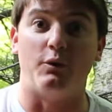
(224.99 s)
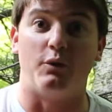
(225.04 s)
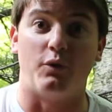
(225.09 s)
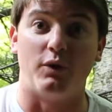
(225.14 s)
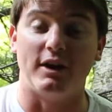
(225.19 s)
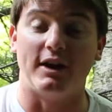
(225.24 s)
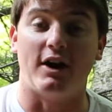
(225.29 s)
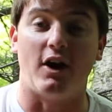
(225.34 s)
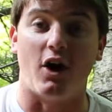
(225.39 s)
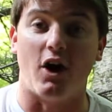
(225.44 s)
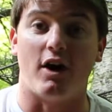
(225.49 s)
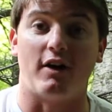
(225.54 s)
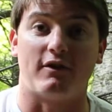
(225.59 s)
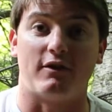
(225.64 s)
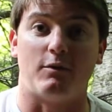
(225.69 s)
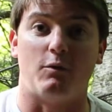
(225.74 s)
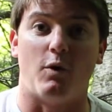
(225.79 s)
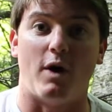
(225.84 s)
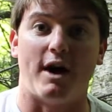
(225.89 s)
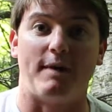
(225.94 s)
really
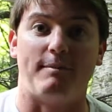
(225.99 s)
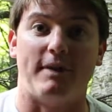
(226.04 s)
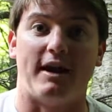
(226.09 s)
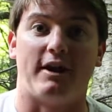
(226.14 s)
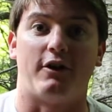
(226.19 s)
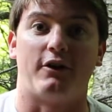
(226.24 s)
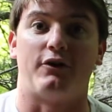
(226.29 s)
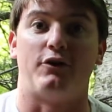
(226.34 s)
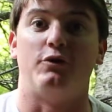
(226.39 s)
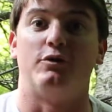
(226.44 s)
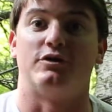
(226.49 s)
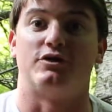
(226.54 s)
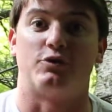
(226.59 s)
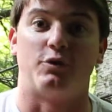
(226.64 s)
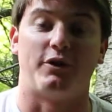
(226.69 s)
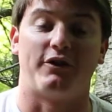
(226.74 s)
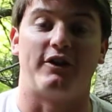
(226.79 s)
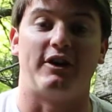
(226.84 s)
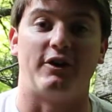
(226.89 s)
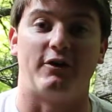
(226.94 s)
awesome winemakers who were
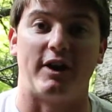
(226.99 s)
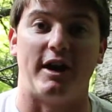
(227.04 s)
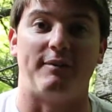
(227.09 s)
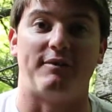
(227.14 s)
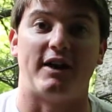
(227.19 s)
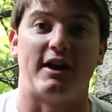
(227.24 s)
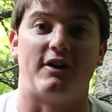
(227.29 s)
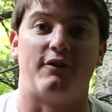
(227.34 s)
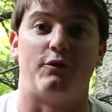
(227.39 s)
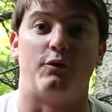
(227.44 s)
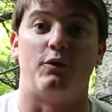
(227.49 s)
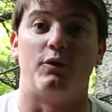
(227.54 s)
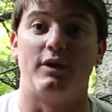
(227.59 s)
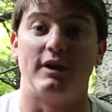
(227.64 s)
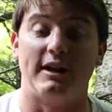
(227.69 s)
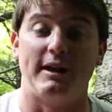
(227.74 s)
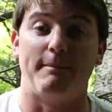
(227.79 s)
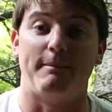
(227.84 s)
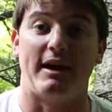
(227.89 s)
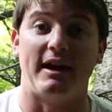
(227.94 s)
sourcing grapes out of
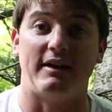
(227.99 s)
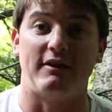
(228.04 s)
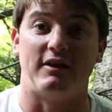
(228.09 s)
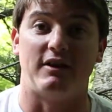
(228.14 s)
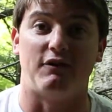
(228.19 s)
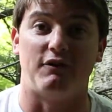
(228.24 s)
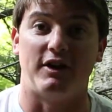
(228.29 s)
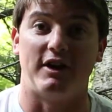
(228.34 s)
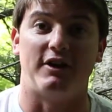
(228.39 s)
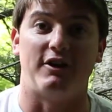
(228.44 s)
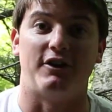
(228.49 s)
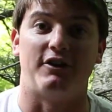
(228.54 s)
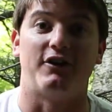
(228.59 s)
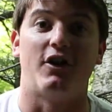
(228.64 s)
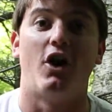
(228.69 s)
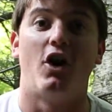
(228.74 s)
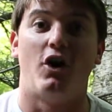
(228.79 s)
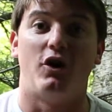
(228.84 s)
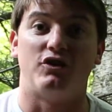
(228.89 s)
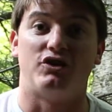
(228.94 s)
really amazing
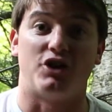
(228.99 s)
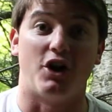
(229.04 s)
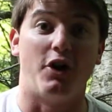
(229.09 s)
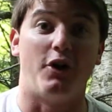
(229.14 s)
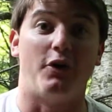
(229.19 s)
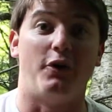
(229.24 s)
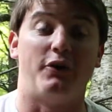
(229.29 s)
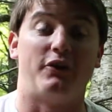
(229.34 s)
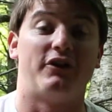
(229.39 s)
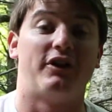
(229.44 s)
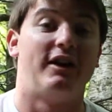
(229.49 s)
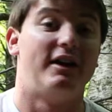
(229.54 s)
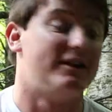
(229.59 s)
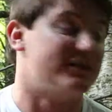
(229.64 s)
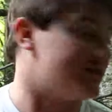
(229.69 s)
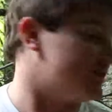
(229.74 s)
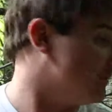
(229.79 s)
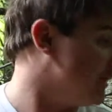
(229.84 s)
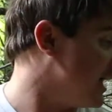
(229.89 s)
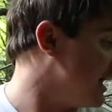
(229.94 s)
vineyards chose
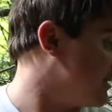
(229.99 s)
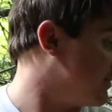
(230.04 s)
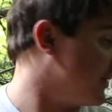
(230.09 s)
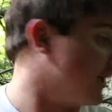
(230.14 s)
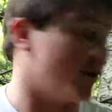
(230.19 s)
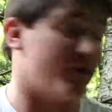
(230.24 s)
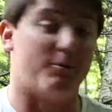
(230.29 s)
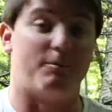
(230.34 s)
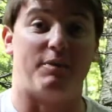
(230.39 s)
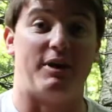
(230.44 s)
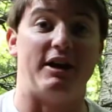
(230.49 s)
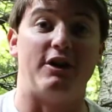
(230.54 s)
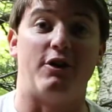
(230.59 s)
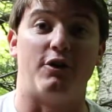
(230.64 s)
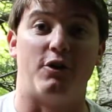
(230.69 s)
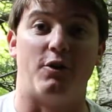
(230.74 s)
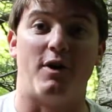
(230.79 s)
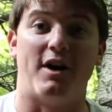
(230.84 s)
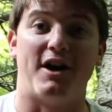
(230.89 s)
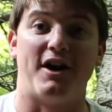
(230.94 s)
to make their
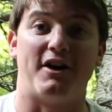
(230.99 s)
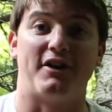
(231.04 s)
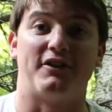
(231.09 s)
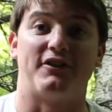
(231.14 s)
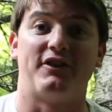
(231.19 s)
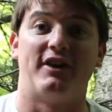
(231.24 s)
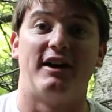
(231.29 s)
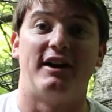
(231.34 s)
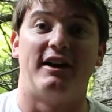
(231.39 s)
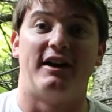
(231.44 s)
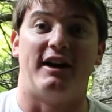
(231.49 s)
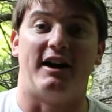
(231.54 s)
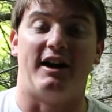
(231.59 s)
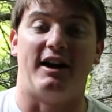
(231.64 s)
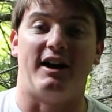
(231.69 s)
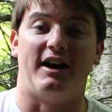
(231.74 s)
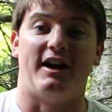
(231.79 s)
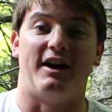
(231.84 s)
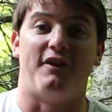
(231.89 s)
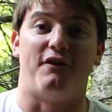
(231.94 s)
Pinot Noirs
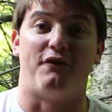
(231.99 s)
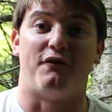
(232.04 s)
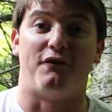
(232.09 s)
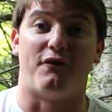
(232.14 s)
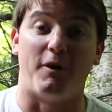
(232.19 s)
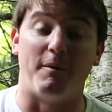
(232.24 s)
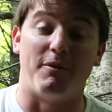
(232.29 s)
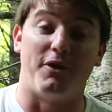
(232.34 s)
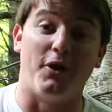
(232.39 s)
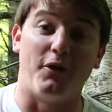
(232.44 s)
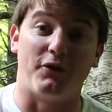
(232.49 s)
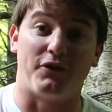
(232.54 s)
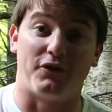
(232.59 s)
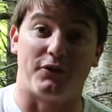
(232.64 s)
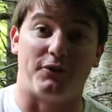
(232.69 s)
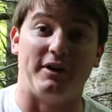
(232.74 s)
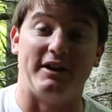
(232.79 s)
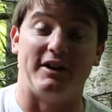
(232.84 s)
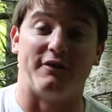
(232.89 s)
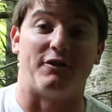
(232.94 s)
from those
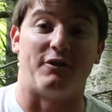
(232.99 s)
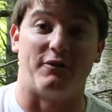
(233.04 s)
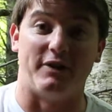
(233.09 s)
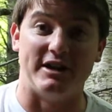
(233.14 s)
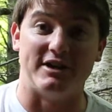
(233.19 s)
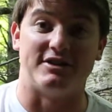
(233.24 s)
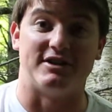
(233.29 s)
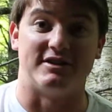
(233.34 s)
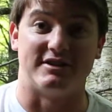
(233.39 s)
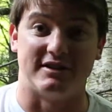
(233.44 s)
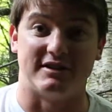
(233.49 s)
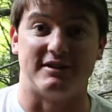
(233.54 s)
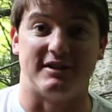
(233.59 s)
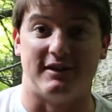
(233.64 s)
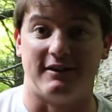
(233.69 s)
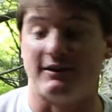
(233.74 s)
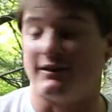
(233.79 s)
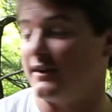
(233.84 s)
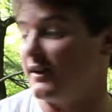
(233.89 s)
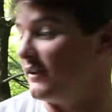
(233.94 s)
3 different regions.
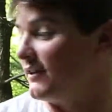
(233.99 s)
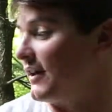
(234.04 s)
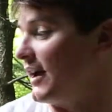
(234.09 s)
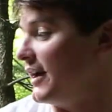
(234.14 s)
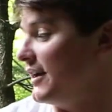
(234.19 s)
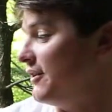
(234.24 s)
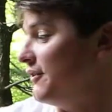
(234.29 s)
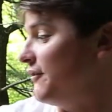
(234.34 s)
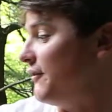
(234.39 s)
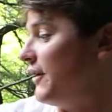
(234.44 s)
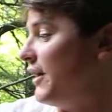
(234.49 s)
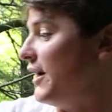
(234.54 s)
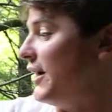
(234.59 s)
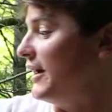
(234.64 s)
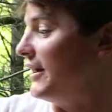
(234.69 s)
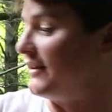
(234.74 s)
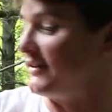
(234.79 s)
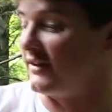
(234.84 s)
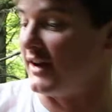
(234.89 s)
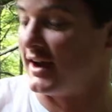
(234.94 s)
It's kind
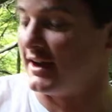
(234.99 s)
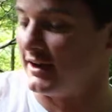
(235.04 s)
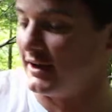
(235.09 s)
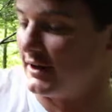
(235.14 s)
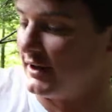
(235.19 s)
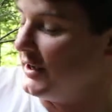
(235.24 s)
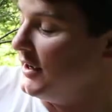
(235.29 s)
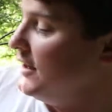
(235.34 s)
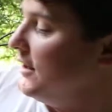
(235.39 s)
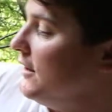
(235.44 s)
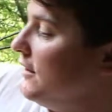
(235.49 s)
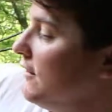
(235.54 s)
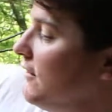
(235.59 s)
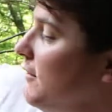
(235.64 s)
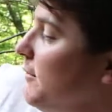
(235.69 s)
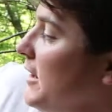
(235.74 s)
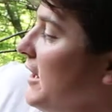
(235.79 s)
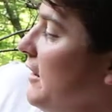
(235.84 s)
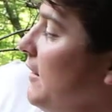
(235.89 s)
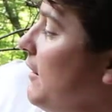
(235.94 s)
of exciting
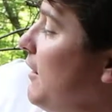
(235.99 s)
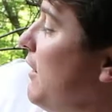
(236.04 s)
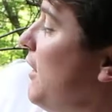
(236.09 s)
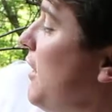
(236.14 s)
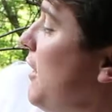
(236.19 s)
to me.